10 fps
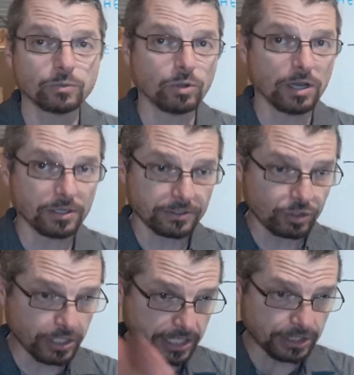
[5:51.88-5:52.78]
Well,
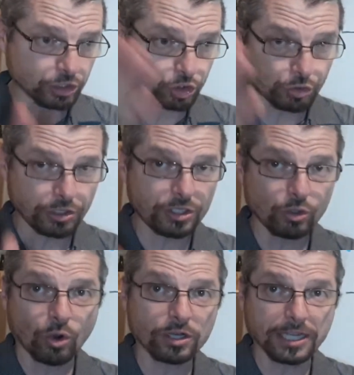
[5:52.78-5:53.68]
you need to treat
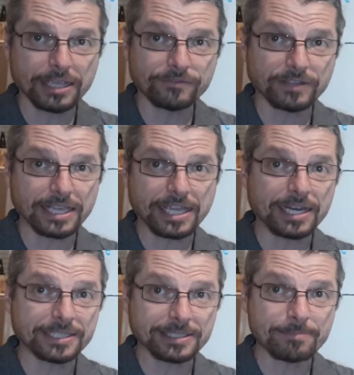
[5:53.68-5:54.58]
your life like
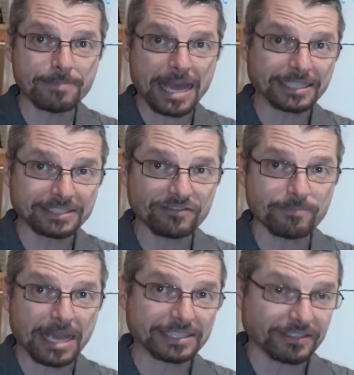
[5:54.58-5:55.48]
it is a massive,
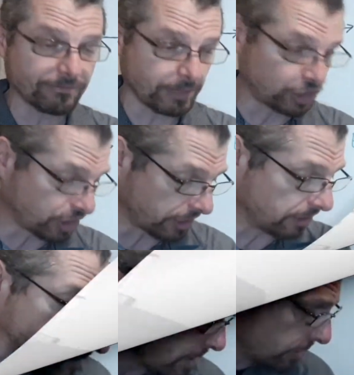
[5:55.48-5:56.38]
massive mission.
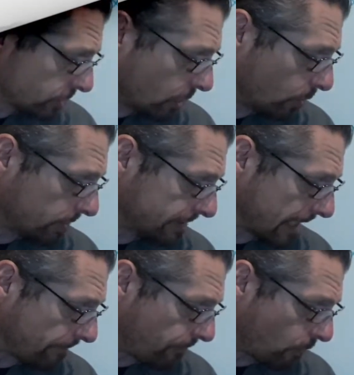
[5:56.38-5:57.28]
So
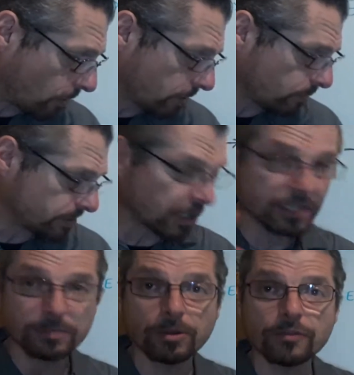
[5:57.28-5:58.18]
step 4, we
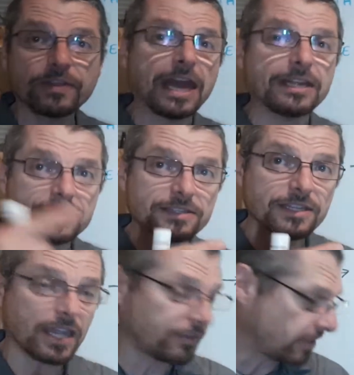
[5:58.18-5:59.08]
talked about that
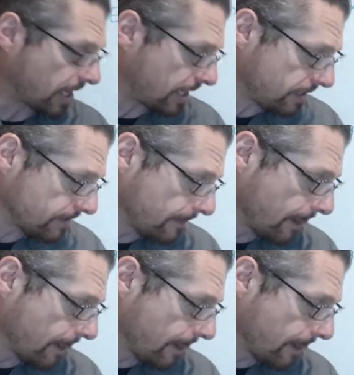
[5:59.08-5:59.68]
the other day.